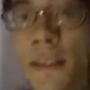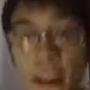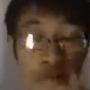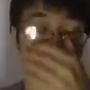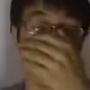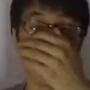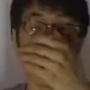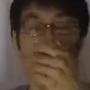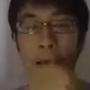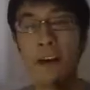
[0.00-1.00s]
and I just wanted to
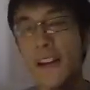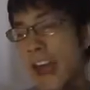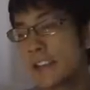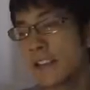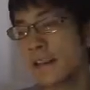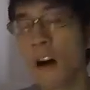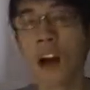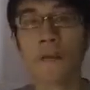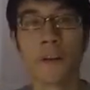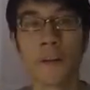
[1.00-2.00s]
try it out, and it has a
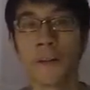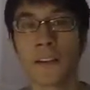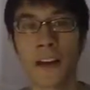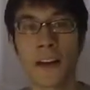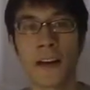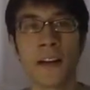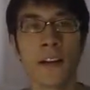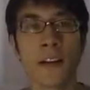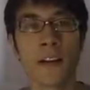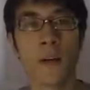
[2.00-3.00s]
lot of surface area.
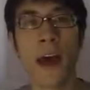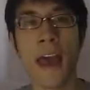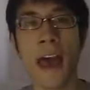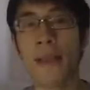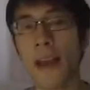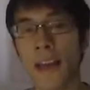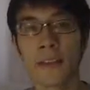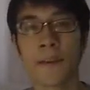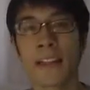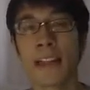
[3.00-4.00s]
So I liked
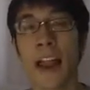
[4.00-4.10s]
it because it